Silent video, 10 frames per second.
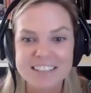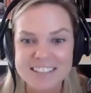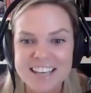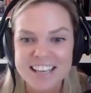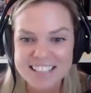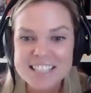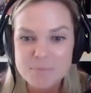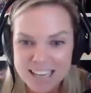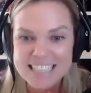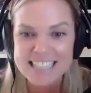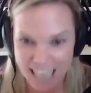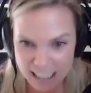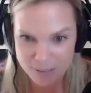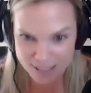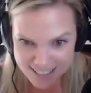th- this is my
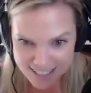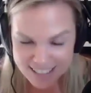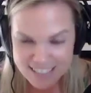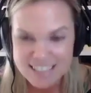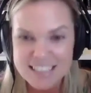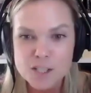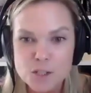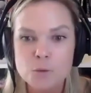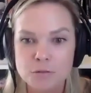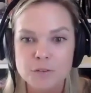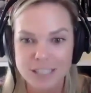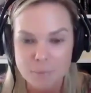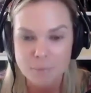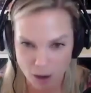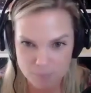assignment is to free the
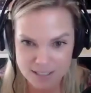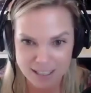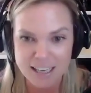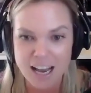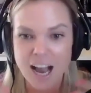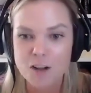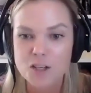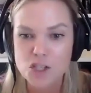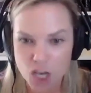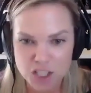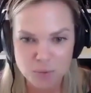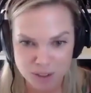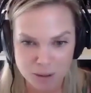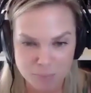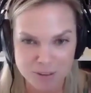moms like i
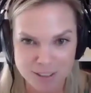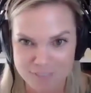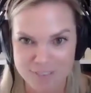genuinely believe